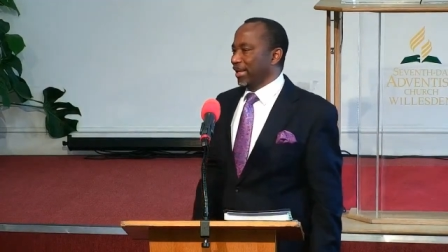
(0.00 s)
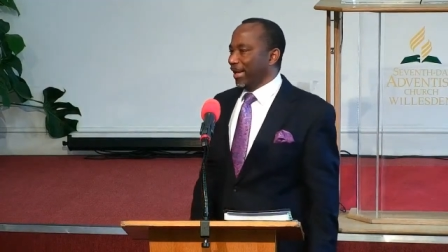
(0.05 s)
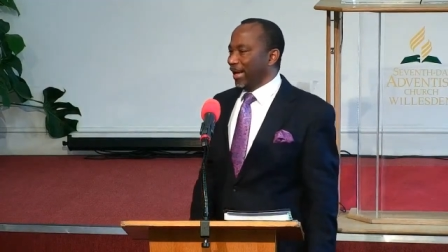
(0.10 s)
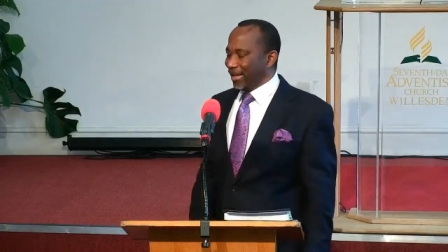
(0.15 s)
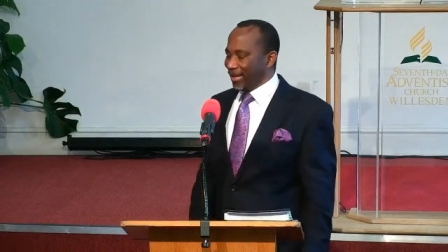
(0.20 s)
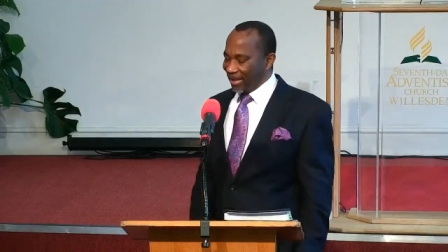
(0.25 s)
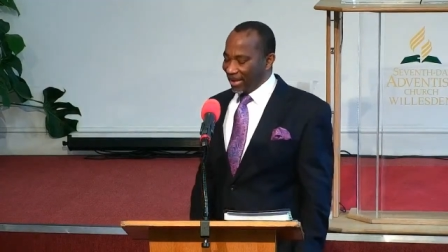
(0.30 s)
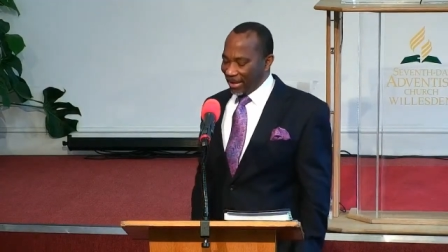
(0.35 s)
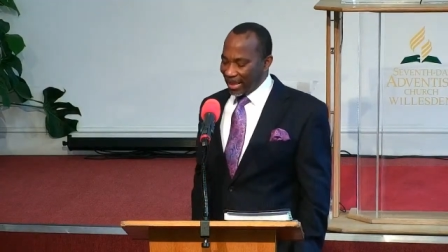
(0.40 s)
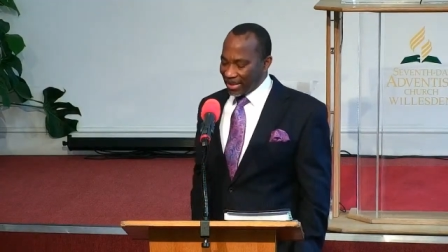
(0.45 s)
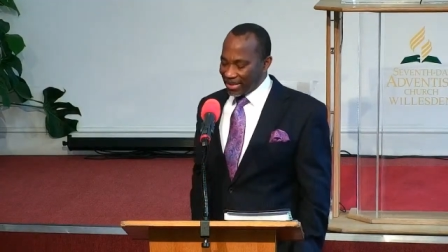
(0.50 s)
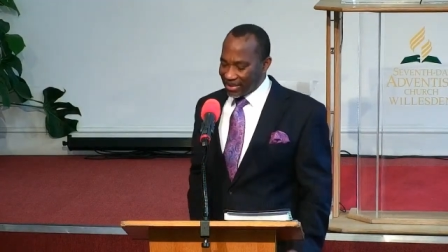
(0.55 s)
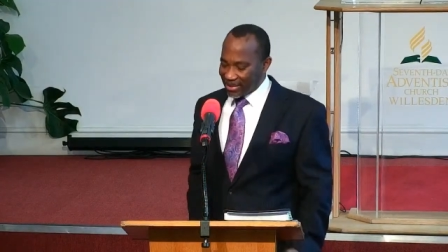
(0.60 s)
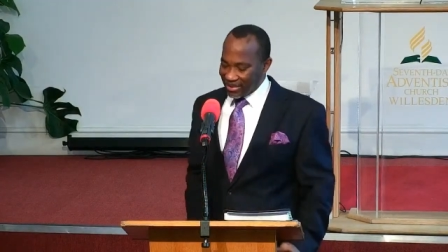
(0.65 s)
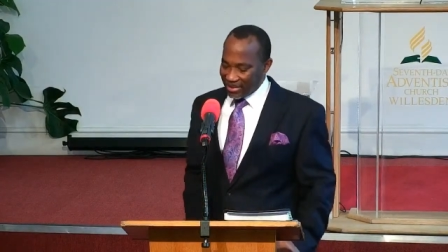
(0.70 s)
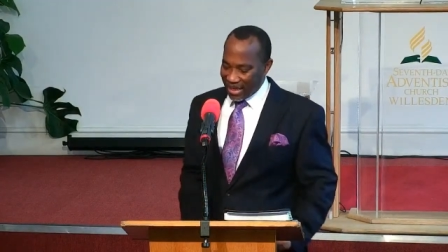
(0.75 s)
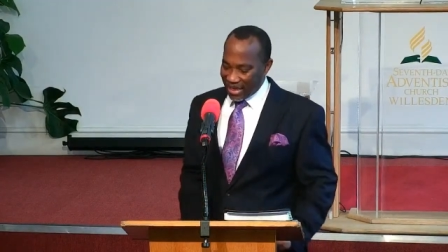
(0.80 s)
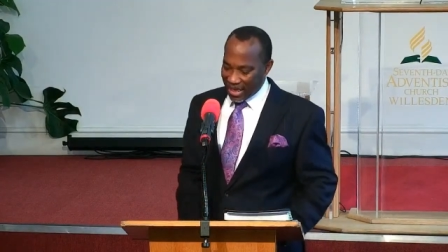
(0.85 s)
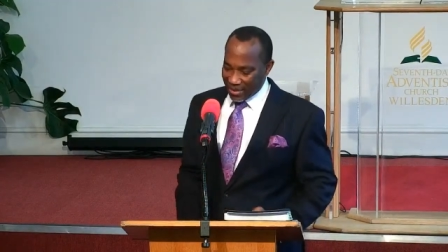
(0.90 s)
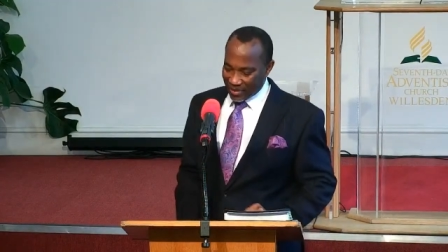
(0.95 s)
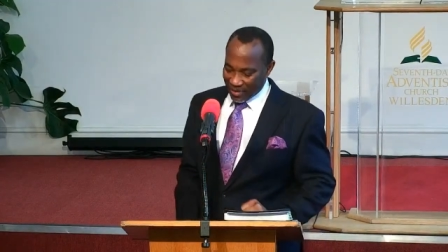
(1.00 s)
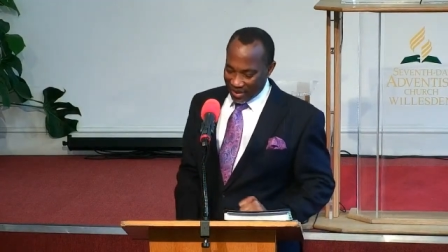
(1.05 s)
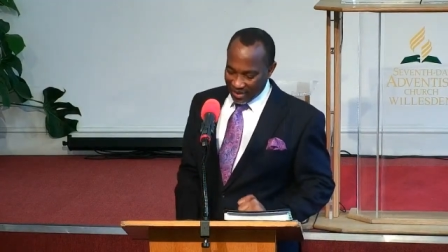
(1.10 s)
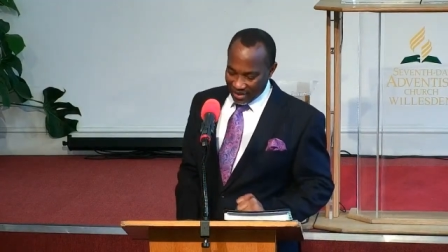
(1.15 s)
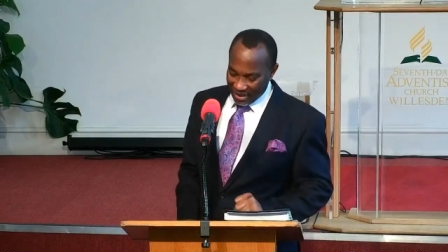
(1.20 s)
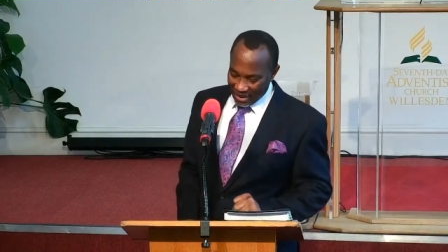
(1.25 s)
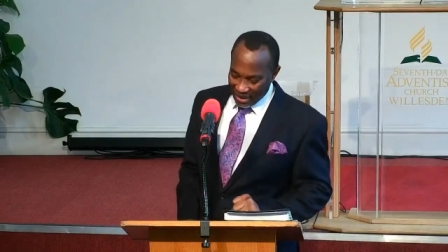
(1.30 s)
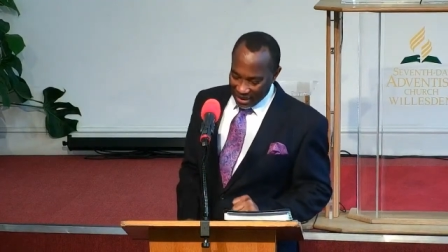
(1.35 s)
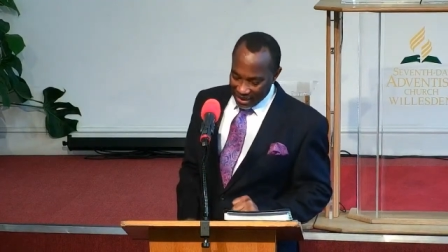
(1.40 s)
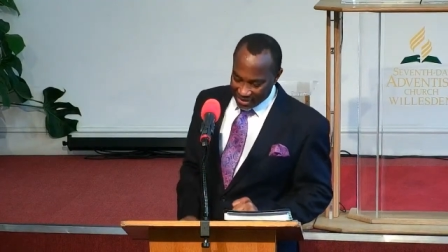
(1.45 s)
And the
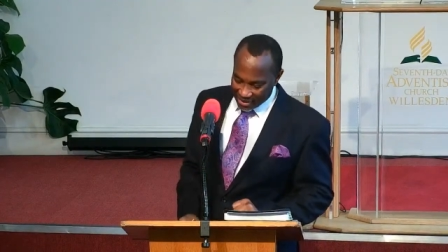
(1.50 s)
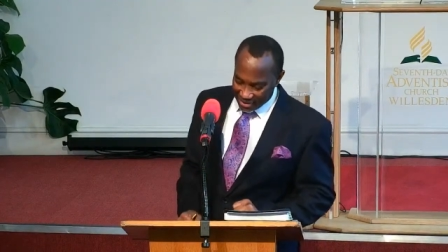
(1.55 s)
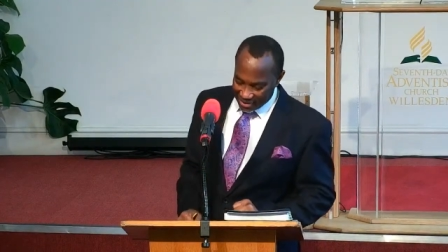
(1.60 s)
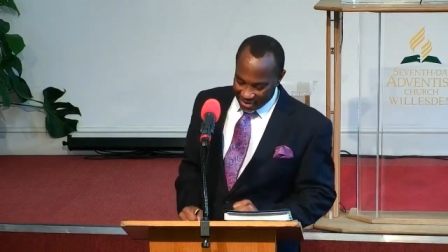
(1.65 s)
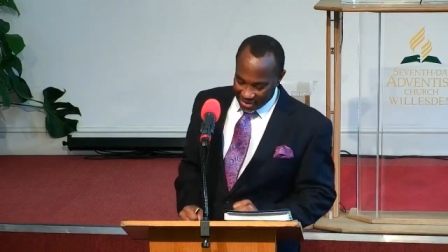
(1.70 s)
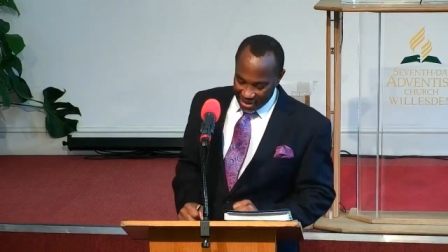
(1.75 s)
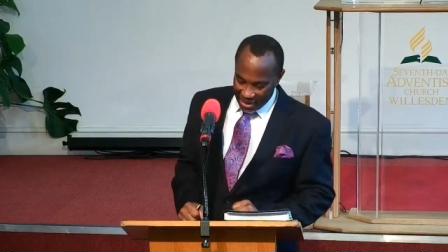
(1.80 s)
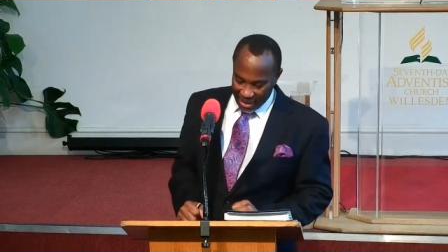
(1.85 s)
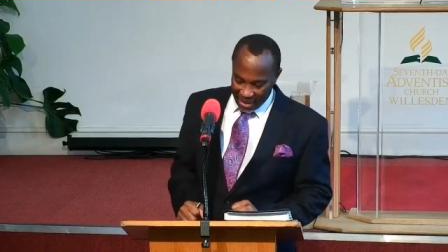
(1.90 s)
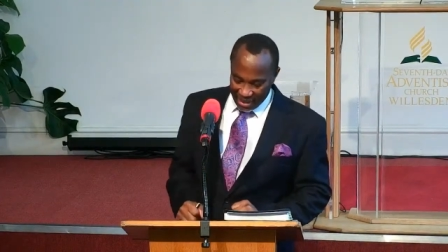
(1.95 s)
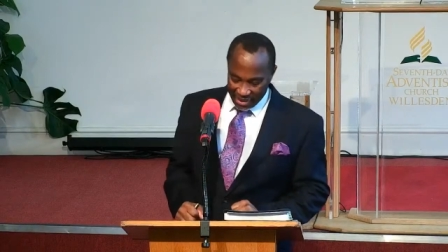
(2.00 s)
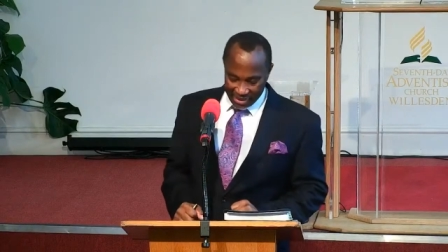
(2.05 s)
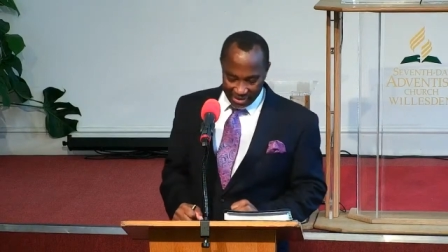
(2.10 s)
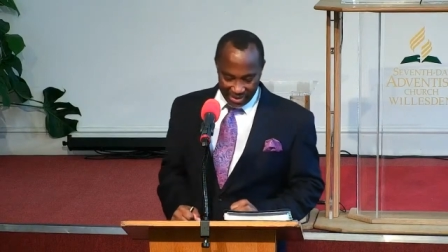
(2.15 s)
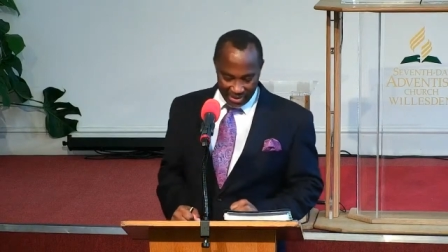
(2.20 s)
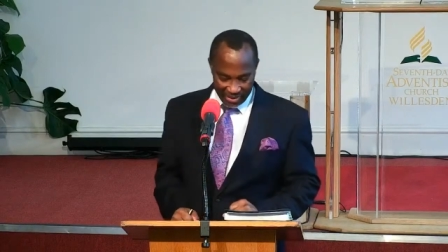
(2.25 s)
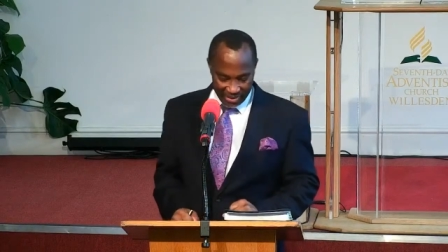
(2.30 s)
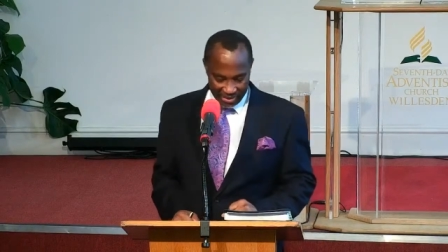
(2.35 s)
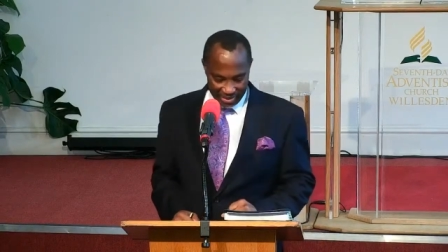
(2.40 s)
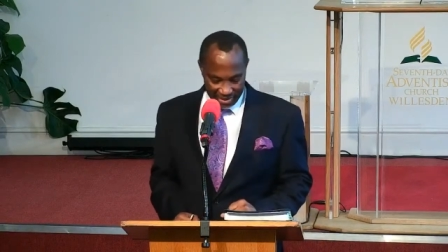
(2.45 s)
lesson says